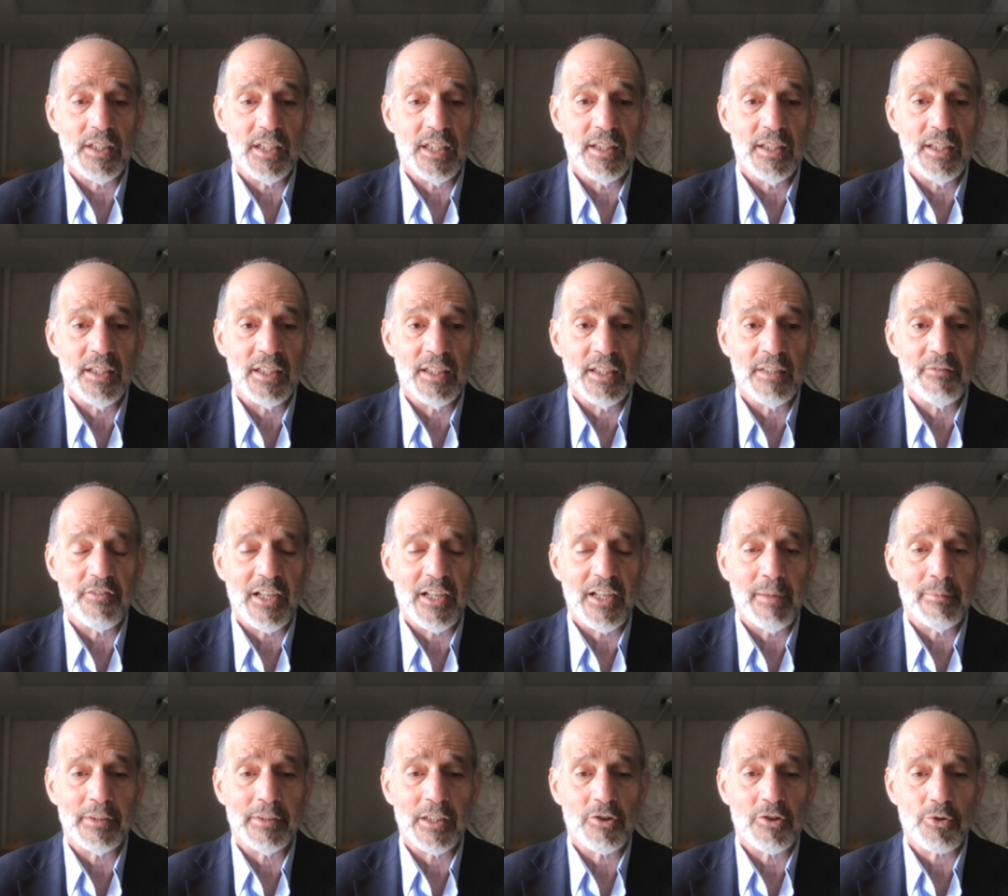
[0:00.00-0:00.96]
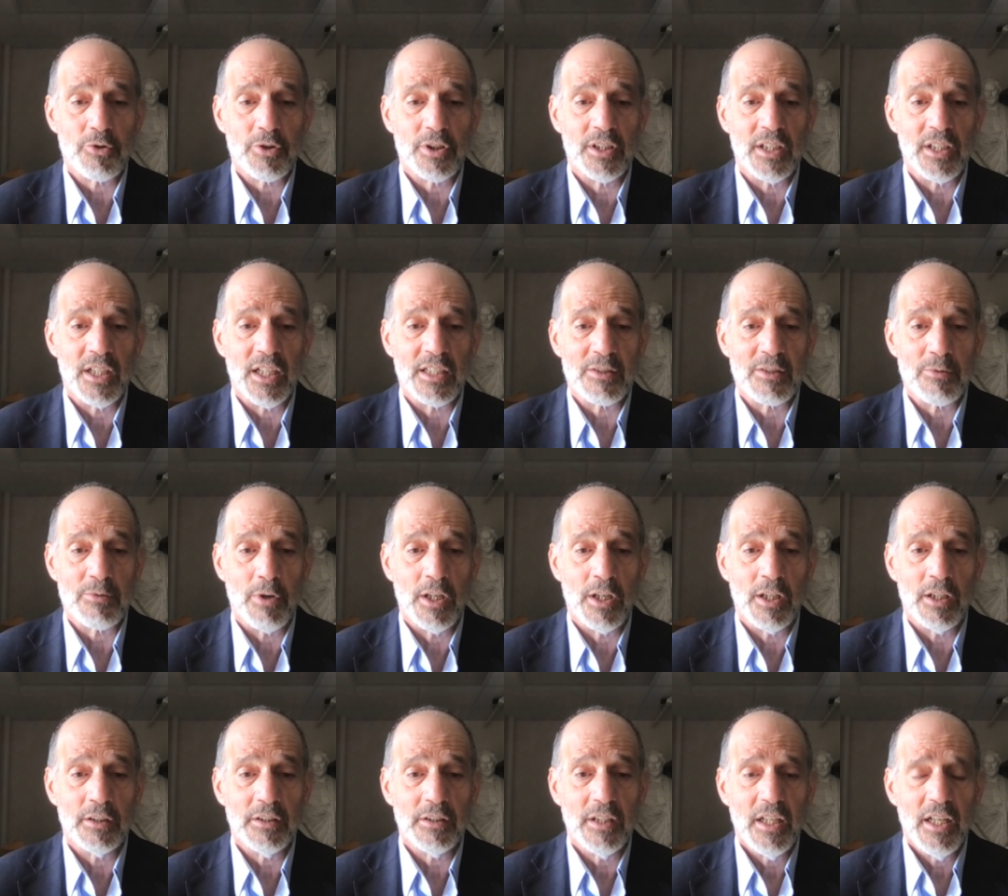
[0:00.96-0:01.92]
in the family tree as
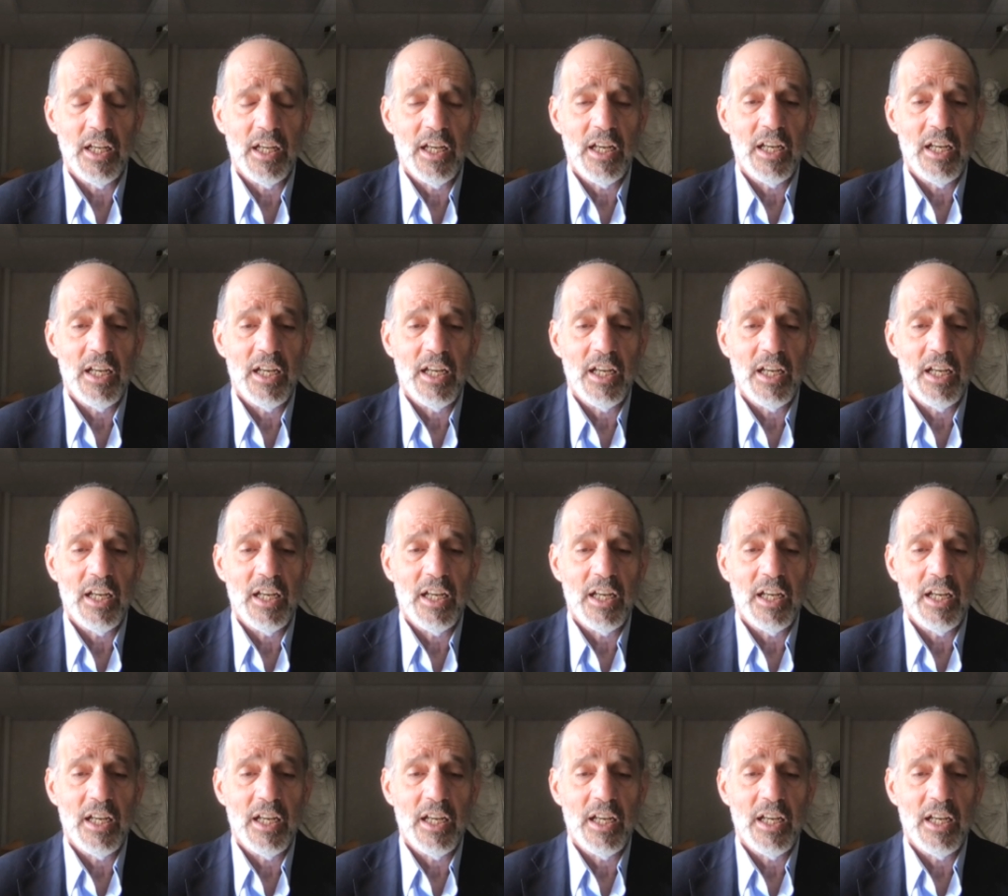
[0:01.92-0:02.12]
well.